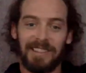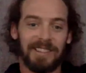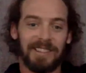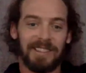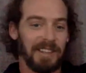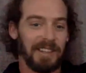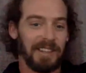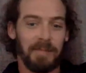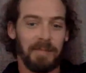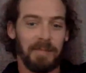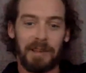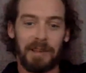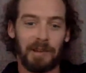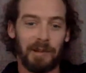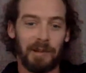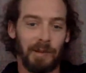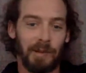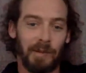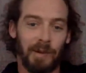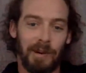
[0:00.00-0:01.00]
It's like the best
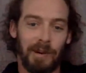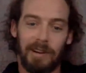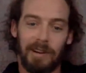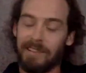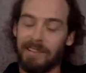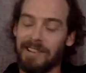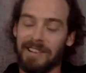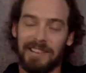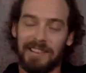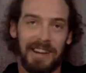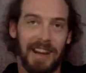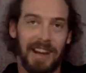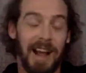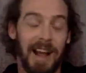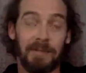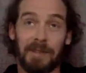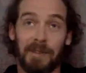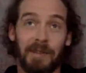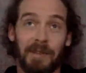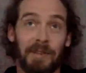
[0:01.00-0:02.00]
show in the world. I said,
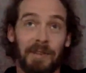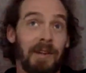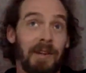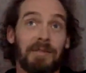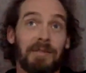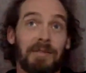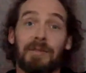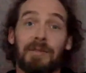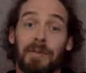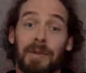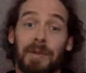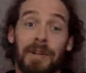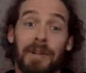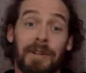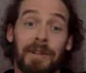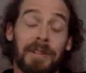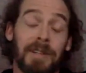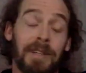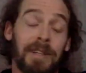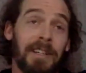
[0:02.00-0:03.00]
"Absolutely!" I was
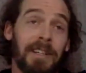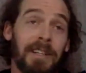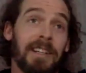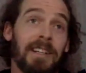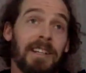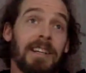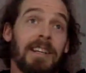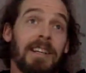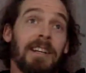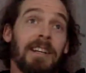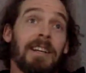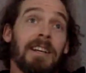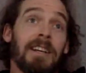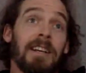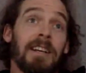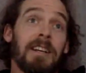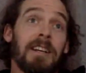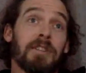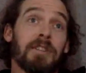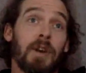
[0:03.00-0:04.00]
thrilled.
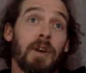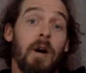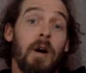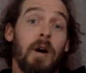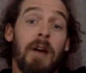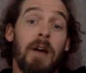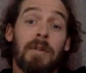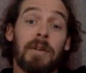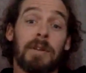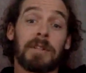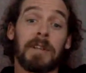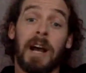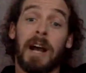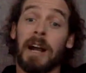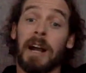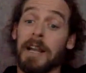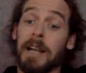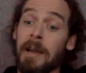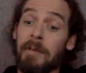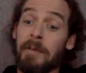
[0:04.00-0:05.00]
So I was
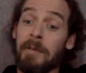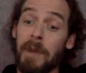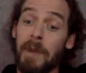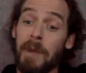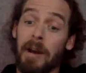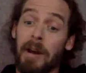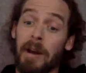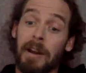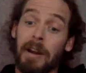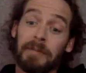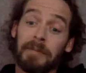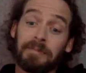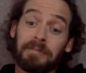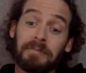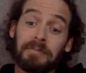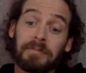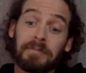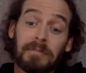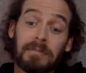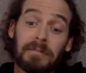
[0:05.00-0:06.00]
a cameraman on it,
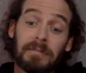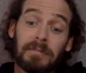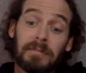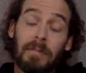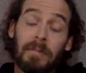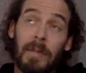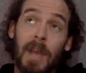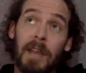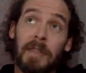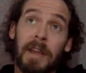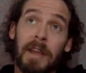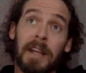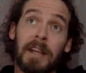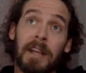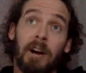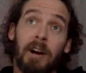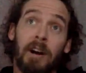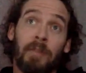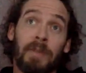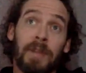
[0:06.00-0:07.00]
And then he
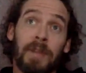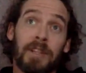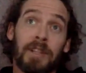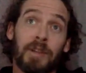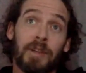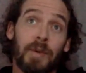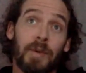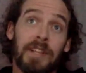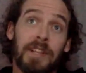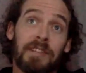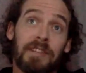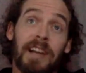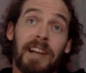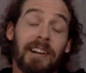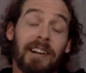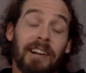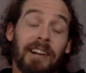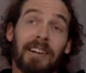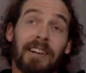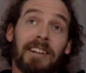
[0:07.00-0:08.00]
called me 2 weeks
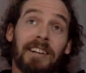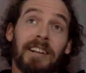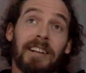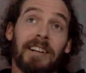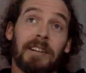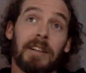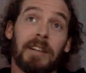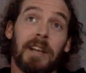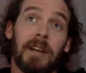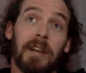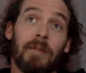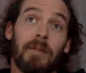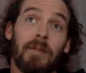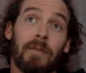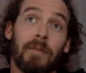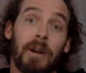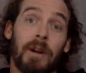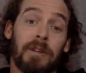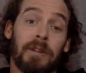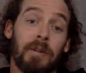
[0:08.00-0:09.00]
later, and he's like,
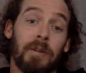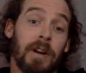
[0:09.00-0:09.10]
"Well, do you